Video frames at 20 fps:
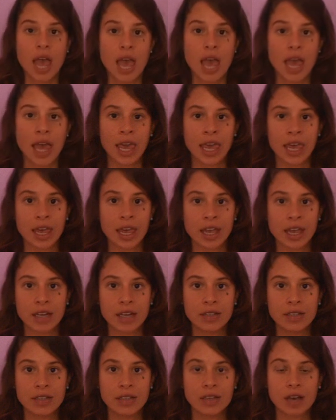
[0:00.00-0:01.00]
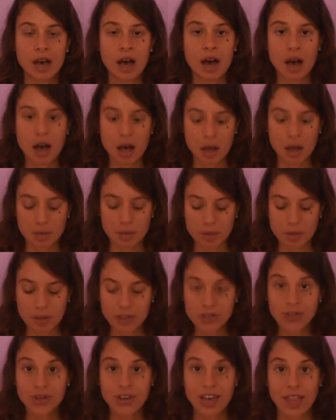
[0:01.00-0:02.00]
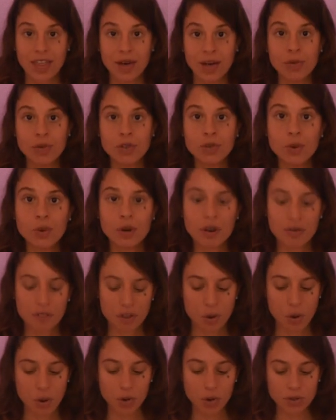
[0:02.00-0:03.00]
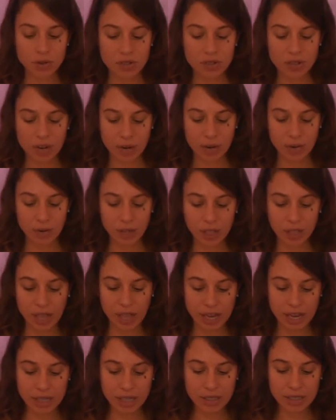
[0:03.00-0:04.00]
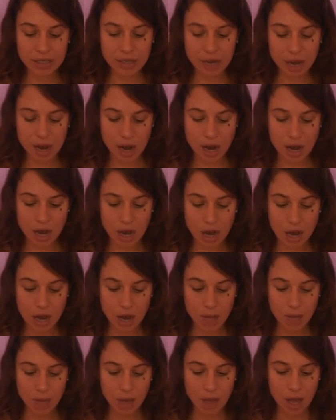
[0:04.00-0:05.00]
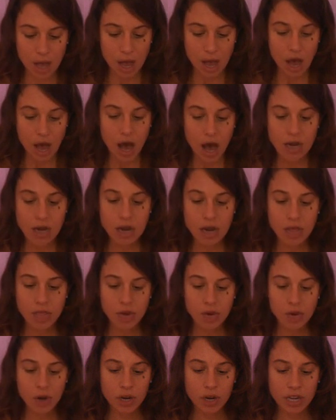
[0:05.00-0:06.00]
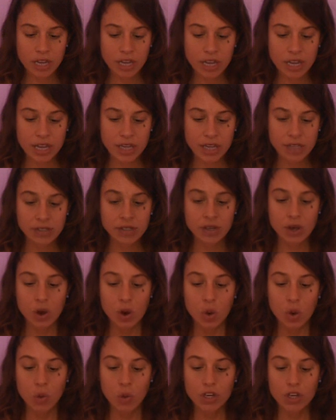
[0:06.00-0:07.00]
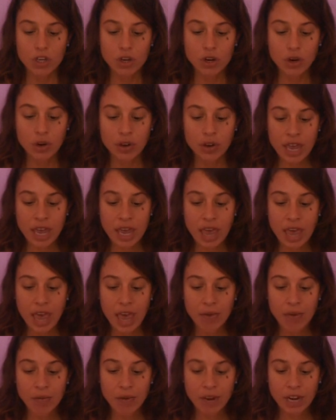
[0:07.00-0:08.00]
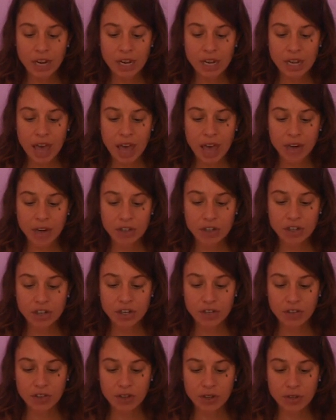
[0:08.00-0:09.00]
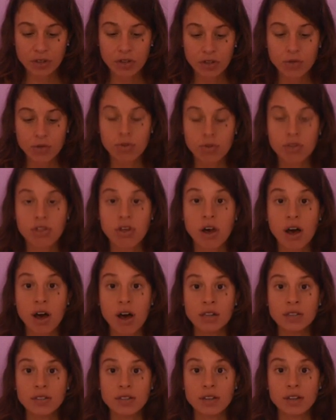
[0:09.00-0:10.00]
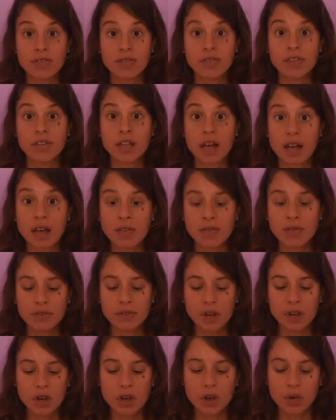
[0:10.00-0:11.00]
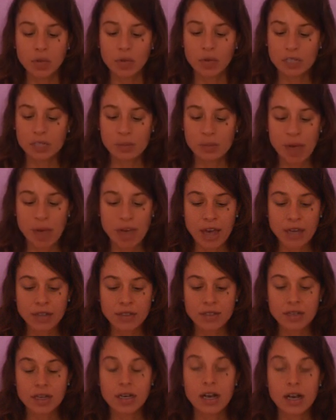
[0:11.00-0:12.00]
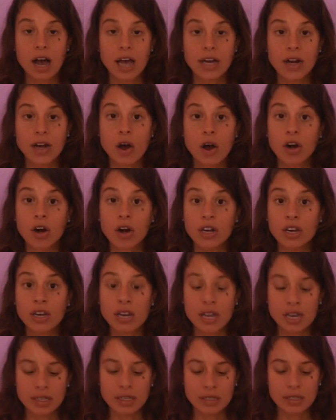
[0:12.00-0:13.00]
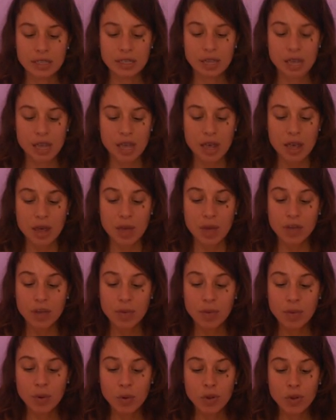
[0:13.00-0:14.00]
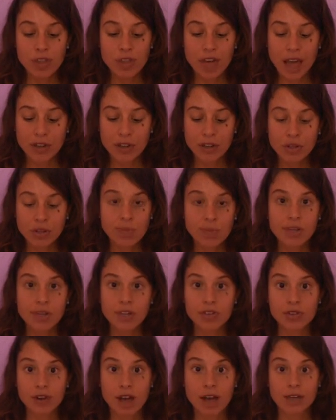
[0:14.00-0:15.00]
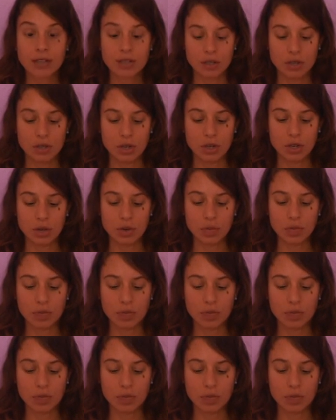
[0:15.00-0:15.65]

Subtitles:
And so yeah, that was one of the quotes that I really liked. Another one is, when you create a radiant energy field through thoughts of love, respect, kind-heartedness, people will naturally be attracted to you.